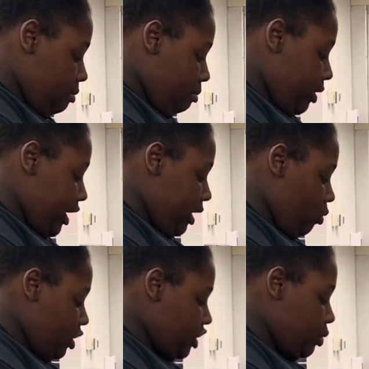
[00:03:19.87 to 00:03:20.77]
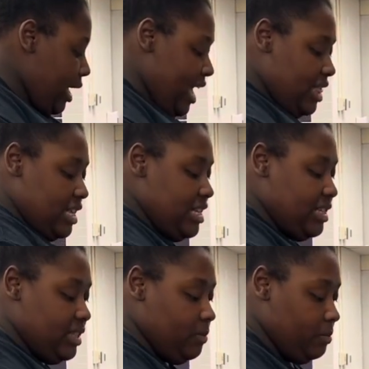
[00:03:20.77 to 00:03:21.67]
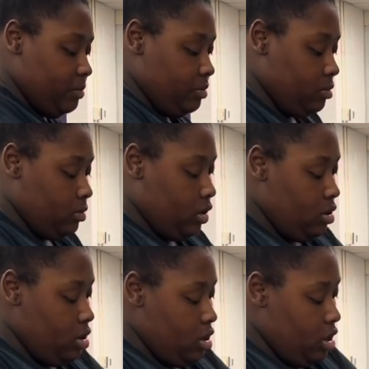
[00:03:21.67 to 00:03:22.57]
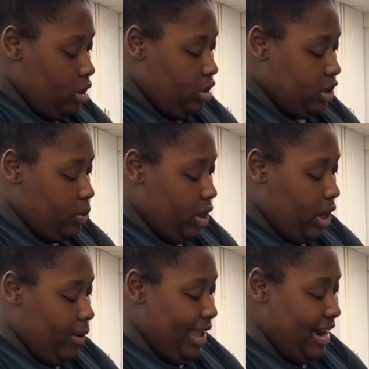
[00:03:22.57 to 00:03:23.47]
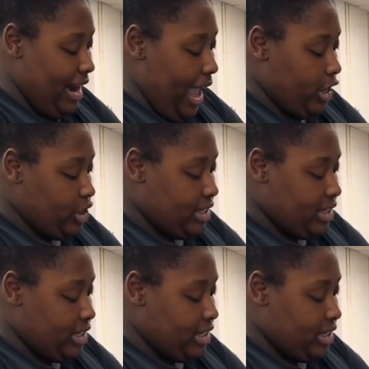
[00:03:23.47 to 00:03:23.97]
But once you add this, you just wanna go ahead and add your